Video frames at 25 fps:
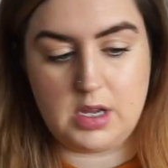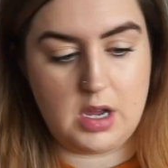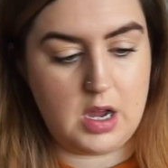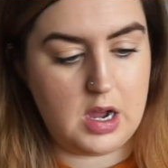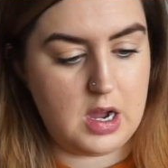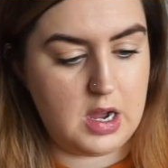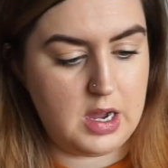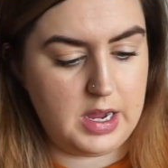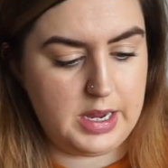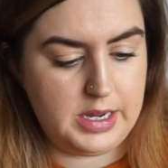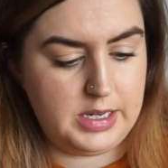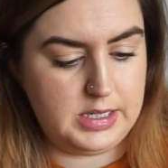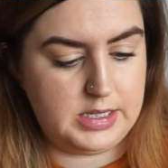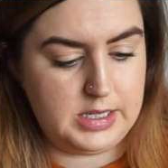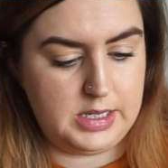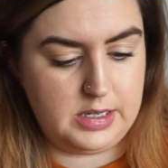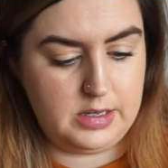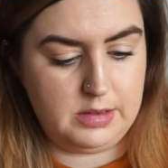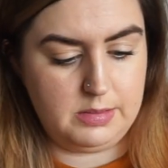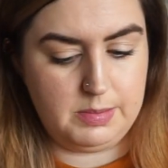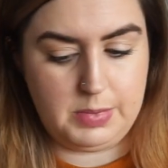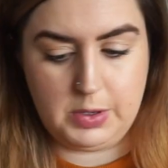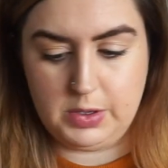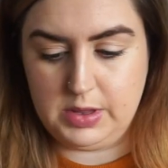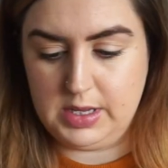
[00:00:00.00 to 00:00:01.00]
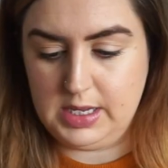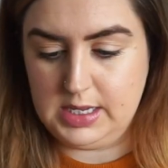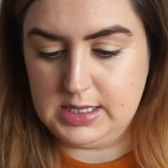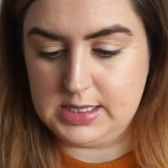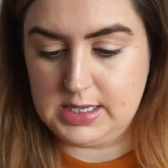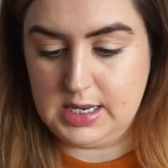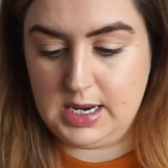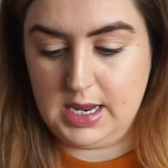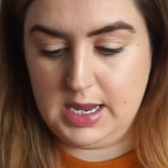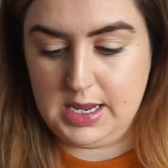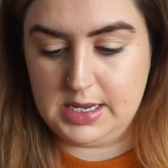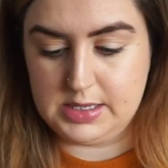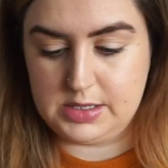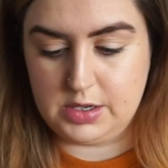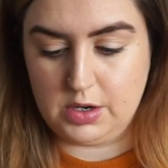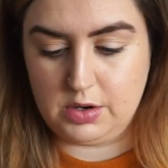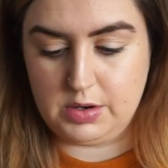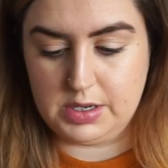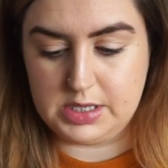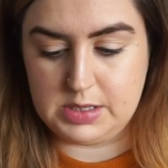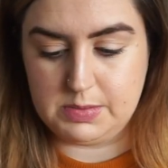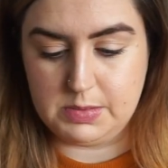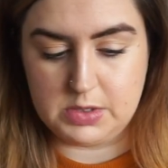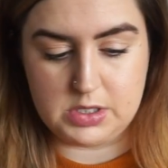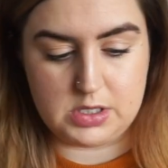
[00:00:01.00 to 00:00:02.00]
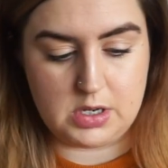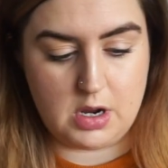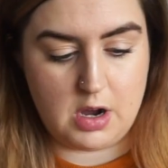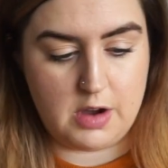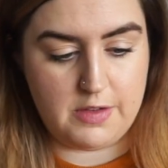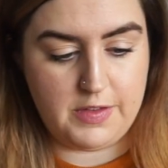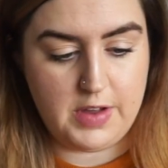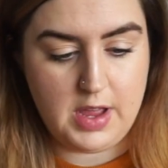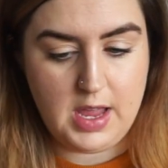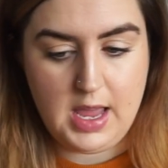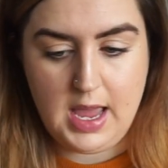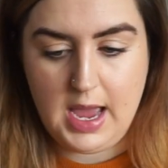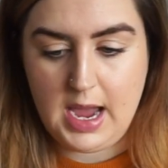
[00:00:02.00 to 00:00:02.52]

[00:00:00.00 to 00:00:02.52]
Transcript: I didn't put these in here, so Chris must have.